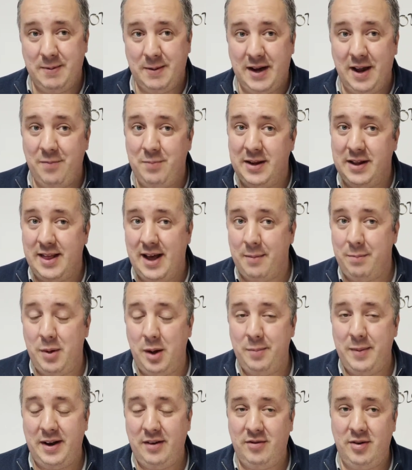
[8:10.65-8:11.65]
give me that
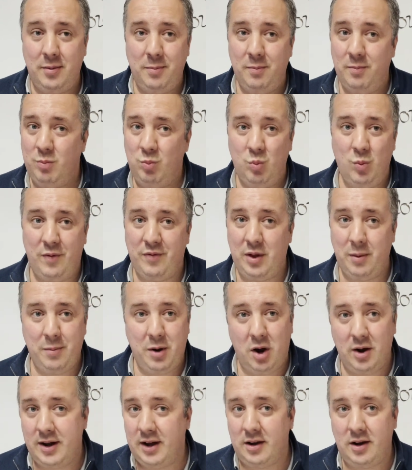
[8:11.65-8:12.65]
momentum with the
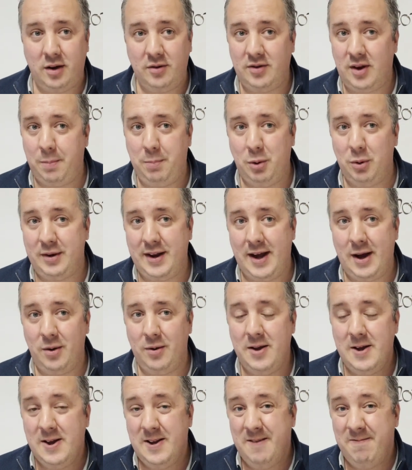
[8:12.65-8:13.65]
market goes up or
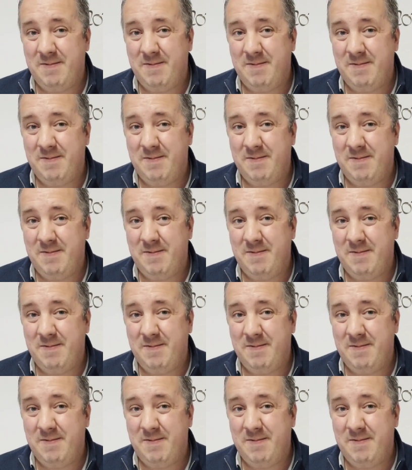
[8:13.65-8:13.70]
down